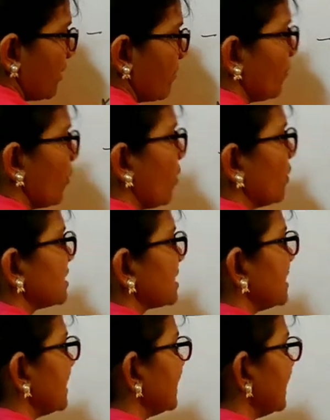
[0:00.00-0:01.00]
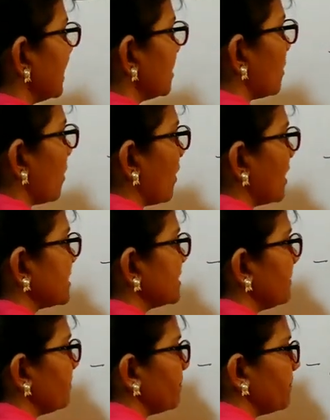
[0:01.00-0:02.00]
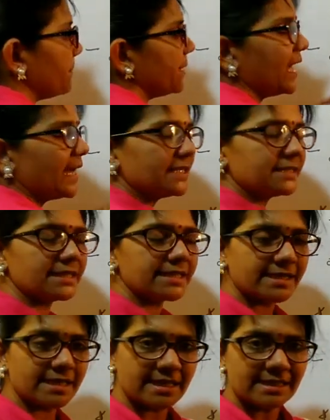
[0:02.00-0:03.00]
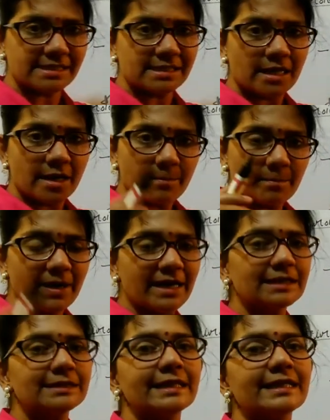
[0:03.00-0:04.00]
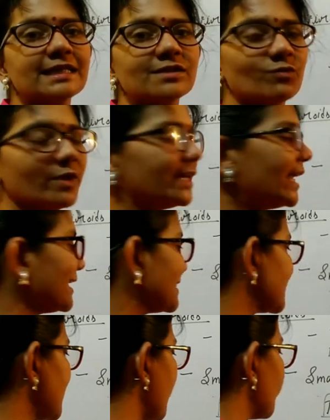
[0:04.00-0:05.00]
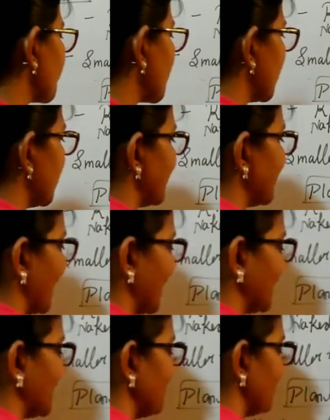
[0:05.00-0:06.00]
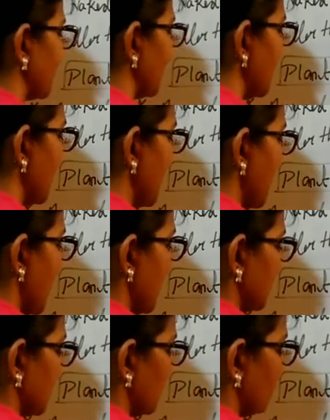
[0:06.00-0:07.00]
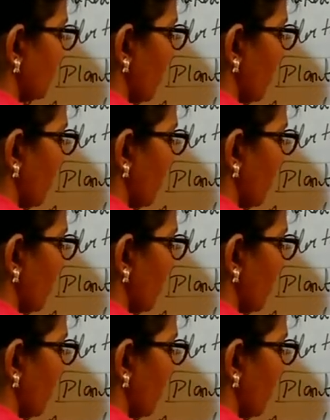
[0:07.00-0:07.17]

mostly they cause the plant disease, but there is one exception in animal. The